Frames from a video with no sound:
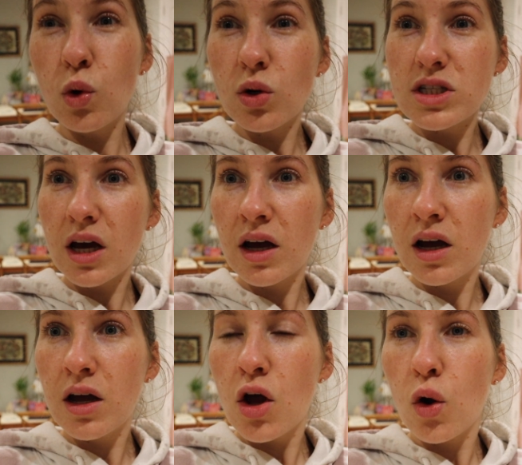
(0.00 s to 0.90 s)

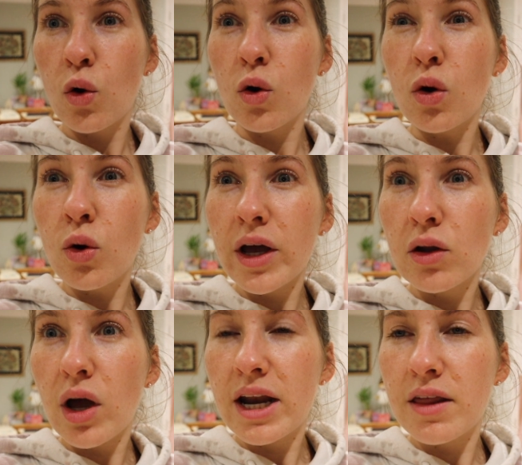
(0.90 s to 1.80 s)
water or oil
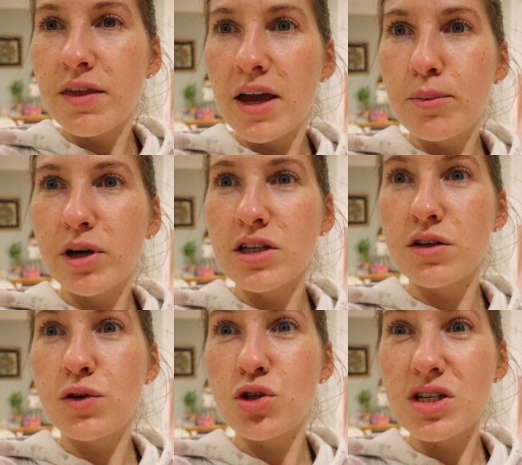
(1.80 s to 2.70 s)
or anything, because
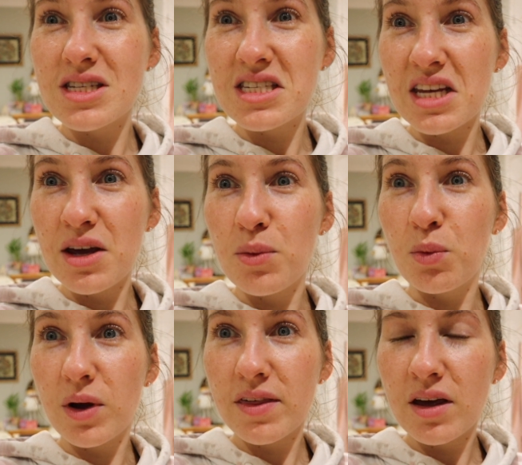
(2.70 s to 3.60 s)
if you just sit
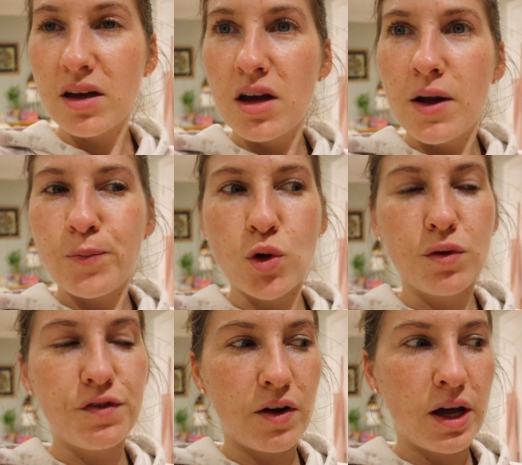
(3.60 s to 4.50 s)
with it, you'll
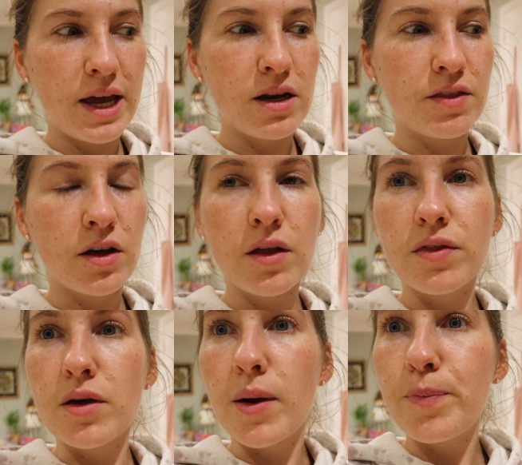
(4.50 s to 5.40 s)
find
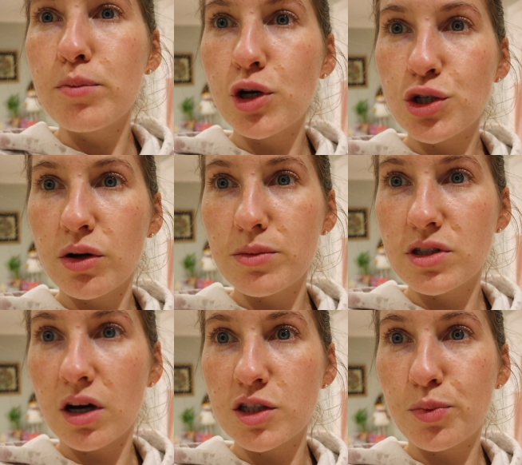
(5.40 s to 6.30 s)
that the mushrooms
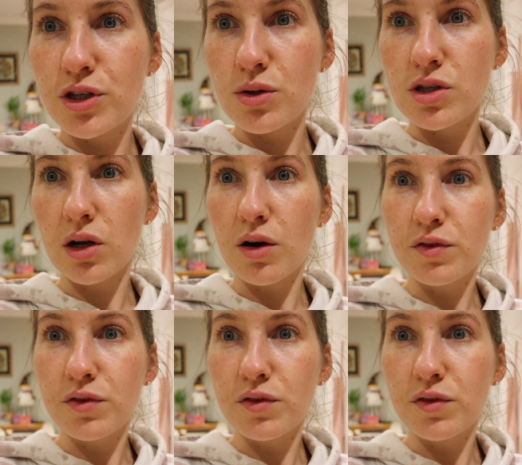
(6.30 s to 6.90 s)
start to produce a lot of